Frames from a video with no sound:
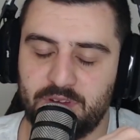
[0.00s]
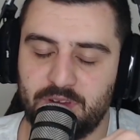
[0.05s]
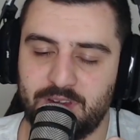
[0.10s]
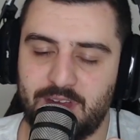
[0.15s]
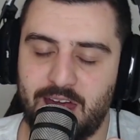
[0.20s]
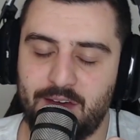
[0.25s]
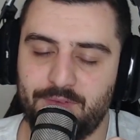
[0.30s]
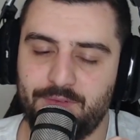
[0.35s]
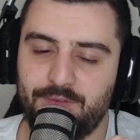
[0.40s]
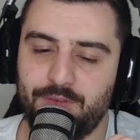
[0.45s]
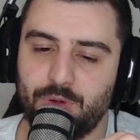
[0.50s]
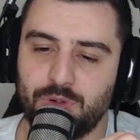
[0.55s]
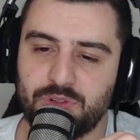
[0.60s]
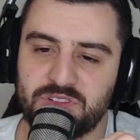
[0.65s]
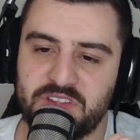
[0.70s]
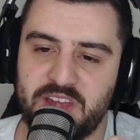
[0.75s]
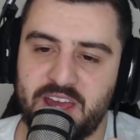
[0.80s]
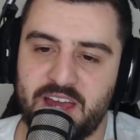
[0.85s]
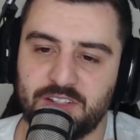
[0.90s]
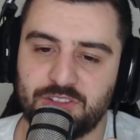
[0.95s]
That falls
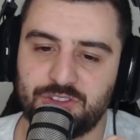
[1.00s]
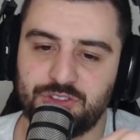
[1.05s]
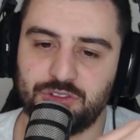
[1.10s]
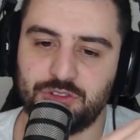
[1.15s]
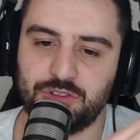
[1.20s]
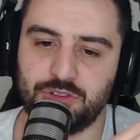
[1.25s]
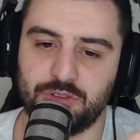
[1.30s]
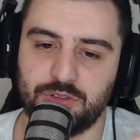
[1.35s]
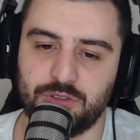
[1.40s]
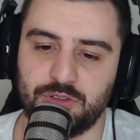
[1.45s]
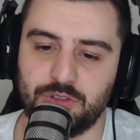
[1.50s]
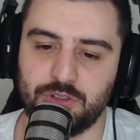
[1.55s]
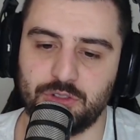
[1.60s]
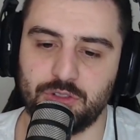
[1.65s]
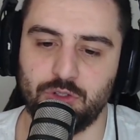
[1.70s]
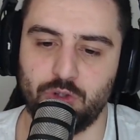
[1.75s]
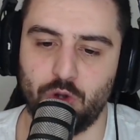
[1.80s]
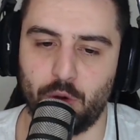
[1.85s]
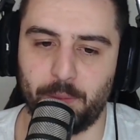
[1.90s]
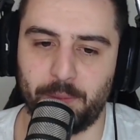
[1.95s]
down to
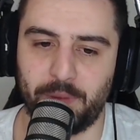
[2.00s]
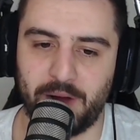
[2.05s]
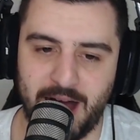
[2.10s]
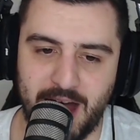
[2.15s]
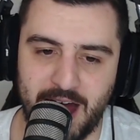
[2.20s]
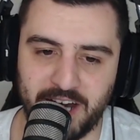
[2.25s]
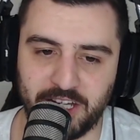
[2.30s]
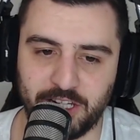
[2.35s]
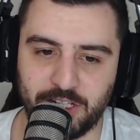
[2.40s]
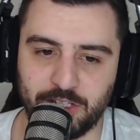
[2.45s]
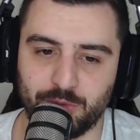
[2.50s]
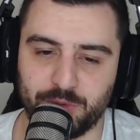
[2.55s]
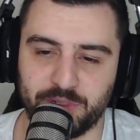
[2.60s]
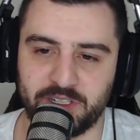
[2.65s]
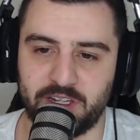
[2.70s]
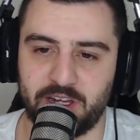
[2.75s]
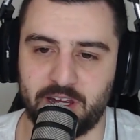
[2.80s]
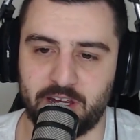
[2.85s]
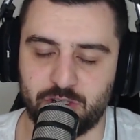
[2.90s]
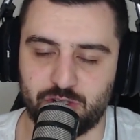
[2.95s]
your party doing
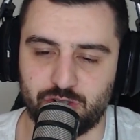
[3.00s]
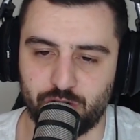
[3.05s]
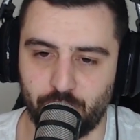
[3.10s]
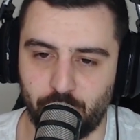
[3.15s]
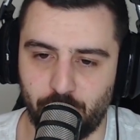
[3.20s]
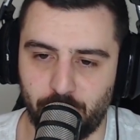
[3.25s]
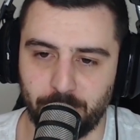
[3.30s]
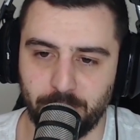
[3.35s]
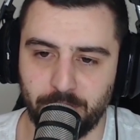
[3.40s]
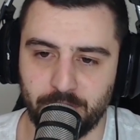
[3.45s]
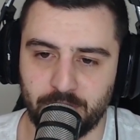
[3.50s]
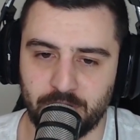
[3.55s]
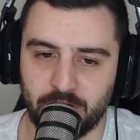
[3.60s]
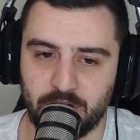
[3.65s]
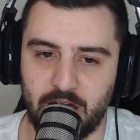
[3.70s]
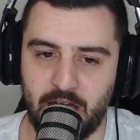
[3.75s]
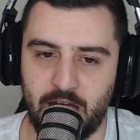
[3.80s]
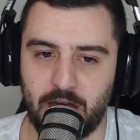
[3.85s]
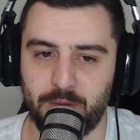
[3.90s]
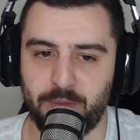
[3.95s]
their job
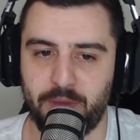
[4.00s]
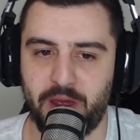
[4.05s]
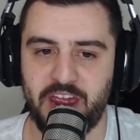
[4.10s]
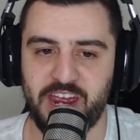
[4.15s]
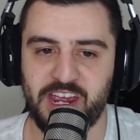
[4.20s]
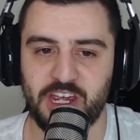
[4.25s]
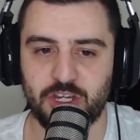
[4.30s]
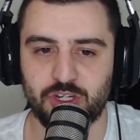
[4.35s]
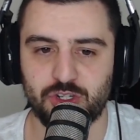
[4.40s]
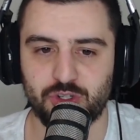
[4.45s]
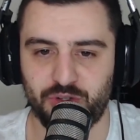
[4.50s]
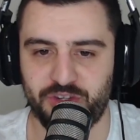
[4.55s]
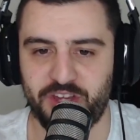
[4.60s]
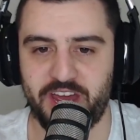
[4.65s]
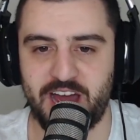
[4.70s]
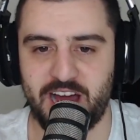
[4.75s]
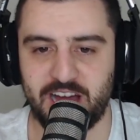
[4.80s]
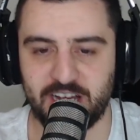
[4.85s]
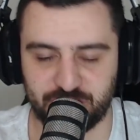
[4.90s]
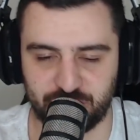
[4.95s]
and making sure they
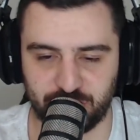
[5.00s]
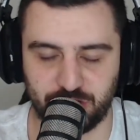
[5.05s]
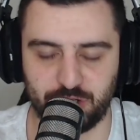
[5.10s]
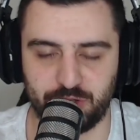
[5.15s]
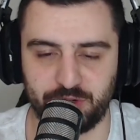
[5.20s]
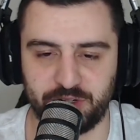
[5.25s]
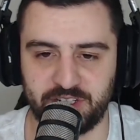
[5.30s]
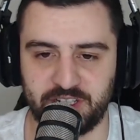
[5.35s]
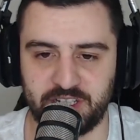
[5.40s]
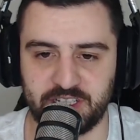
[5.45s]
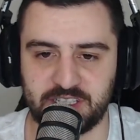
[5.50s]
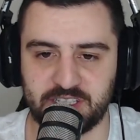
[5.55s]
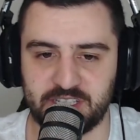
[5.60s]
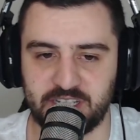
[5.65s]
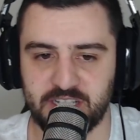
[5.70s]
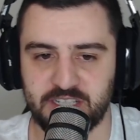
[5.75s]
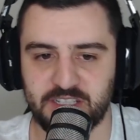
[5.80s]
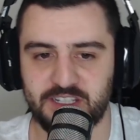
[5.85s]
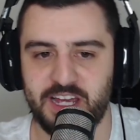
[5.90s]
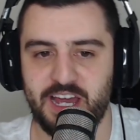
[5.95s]
are securing these
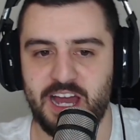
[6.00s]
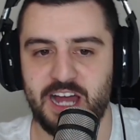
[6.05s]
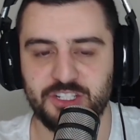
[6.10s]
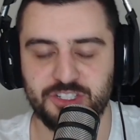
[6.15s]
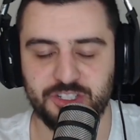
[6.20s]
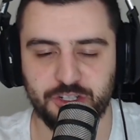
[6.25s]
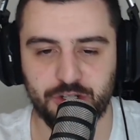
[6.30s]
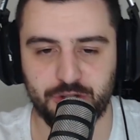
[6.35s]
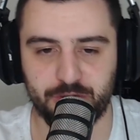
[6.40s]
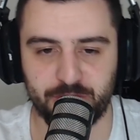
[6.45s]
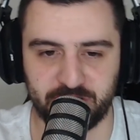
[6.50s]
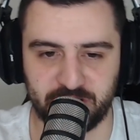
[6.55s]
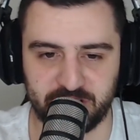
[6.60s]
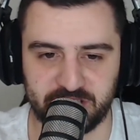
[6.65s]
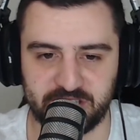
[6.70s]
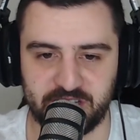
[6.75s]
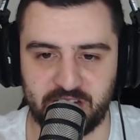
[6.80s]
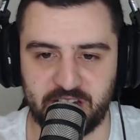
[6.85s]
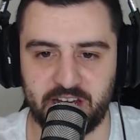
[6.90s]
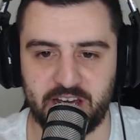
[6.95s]
seats, they are securing the
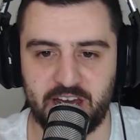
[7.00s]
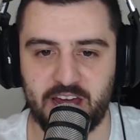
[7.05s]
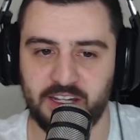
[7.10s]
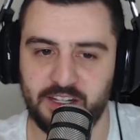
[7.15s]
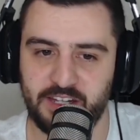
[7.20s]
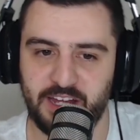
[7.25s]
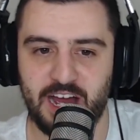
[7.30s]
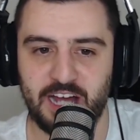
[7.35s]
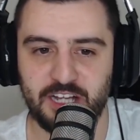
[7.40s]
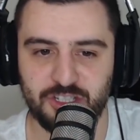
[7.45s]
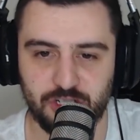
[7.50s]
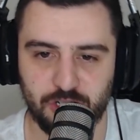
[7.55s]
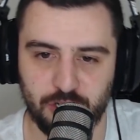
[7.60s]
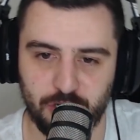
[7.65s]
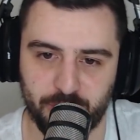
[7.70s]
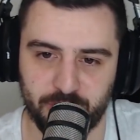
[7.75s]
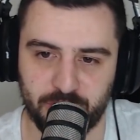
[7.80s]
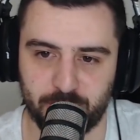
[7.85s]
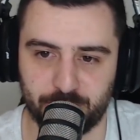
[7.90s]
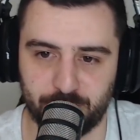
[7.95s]
Senate, and they are
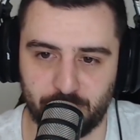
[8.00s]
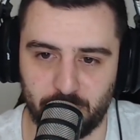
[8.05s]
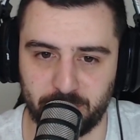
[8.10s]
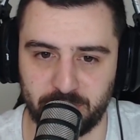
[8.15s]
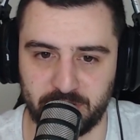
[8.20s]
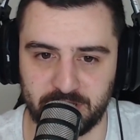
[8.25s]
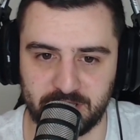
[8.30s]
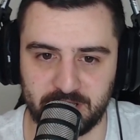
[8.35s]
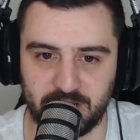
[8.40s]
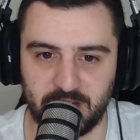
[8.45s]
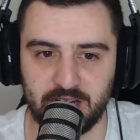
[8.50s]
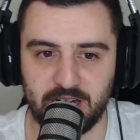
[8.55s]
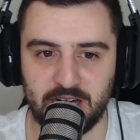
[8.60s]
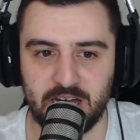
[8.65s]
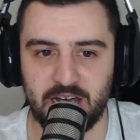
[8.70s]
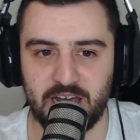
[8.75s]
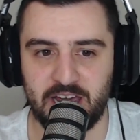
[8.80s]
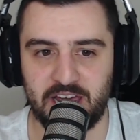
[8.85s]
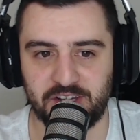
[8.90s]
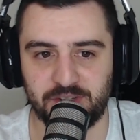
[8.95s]
securing the Prime Minister.
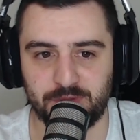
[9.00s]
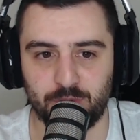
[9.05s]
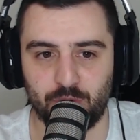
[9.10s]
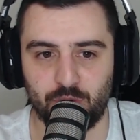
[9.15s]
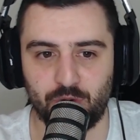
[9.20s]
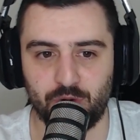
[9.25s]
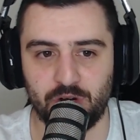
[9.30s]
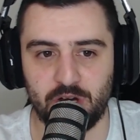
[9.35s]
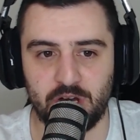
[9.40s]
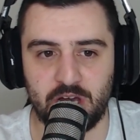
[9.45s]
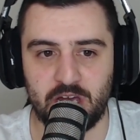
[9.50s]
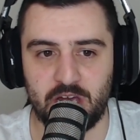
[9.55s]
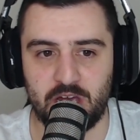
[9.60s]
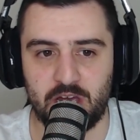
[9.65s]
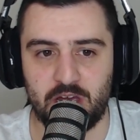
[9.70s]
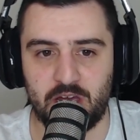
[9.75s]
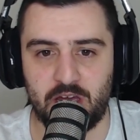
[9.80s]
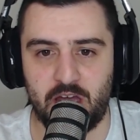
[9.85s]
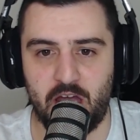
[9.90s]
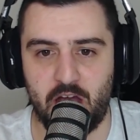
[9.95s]
It's more,
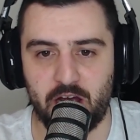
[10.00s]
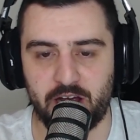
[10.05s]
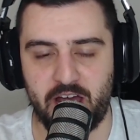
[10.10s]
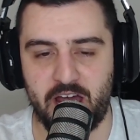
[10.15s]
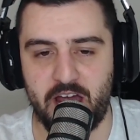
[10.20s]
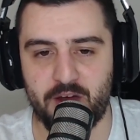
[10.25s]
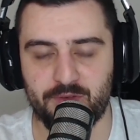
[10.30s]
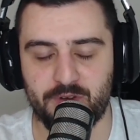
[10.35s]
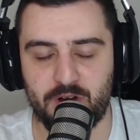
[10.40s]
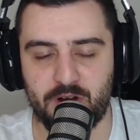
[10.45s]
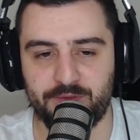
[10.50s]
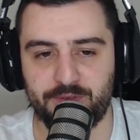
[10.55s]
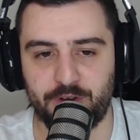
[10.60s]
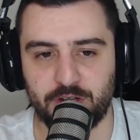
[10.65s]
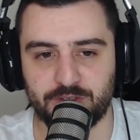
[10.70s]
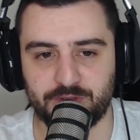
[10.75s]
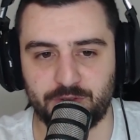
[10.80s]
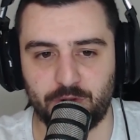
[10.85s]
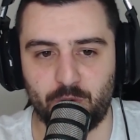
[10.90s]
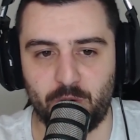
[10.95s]
okay, everyone votes
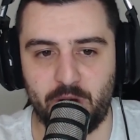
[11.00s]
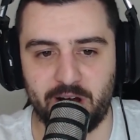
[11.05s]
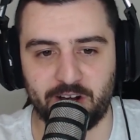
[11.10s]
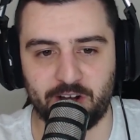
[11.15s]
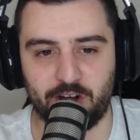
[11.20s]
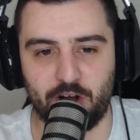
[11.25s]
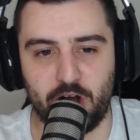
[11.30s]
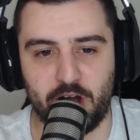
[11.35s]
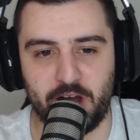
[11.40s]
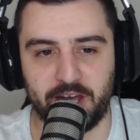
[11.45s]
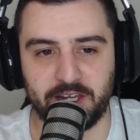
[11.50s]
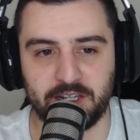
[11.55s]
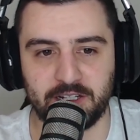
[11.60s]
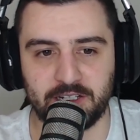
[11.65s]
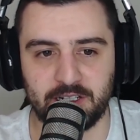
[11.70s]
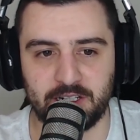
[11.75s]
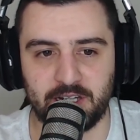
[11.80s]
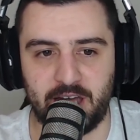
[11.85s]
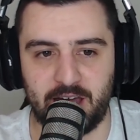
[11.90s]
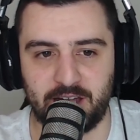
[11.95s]
for one guy,
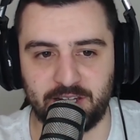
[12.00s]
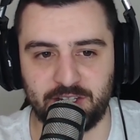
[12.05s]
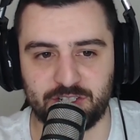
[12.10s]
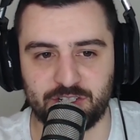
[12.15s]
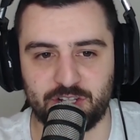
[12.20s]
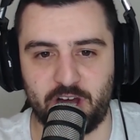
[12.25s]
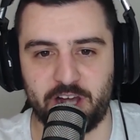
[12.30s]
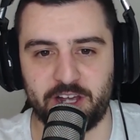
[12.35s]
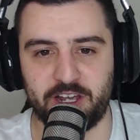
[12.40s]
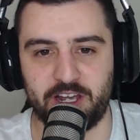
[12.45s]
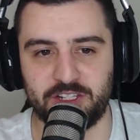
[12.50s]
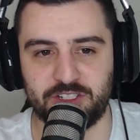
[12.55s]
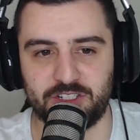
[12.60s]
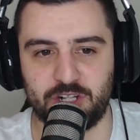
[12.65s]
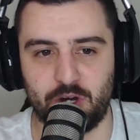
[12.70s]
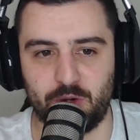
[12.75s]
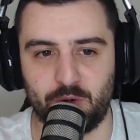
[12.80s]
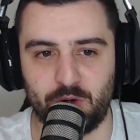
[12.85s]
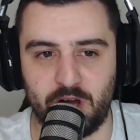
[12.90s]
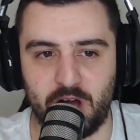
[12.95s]
and this guy goes, you
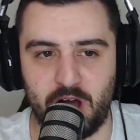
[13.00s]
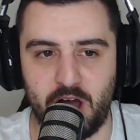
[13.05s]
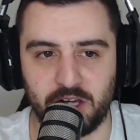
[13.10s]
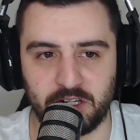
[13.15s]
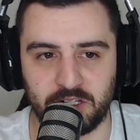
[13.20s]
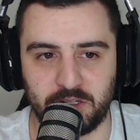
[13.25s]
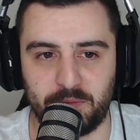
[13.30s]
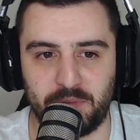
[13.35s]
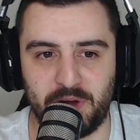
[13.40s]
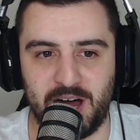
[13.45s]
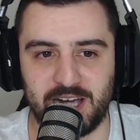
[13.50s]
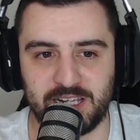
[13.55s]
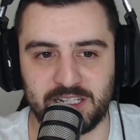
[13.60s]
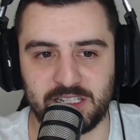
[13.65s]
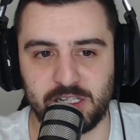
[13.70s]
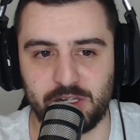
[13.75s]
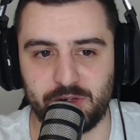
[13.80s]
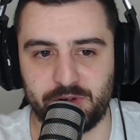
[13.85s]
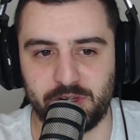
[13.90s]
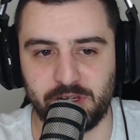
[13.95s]
know what? I can pass
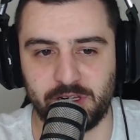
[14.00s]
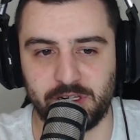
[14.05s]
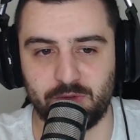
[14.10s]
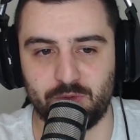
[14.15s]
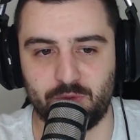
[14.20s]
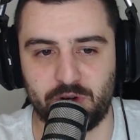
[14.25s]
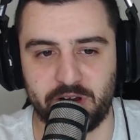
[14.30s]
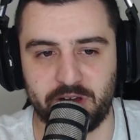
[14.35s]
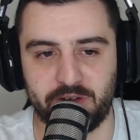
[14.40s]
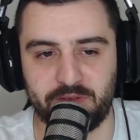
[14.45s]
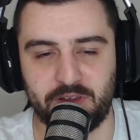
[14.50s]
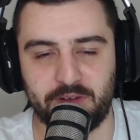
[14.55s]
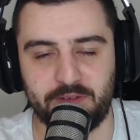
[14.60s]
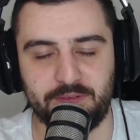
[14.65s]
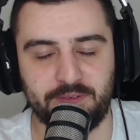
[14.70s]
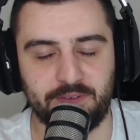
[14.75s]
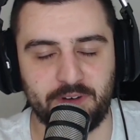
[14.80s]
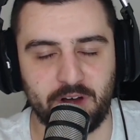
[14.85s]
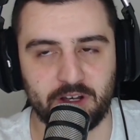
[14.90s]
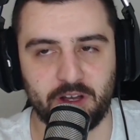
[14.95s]
literally whatever the
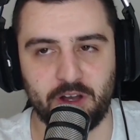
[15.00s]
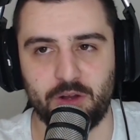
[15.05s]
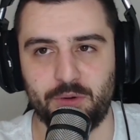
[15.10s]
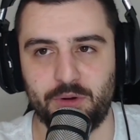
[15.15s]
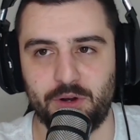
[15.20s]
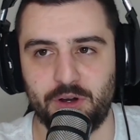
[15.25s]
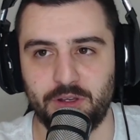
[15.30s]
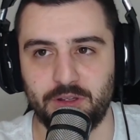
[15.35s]
fuck I want.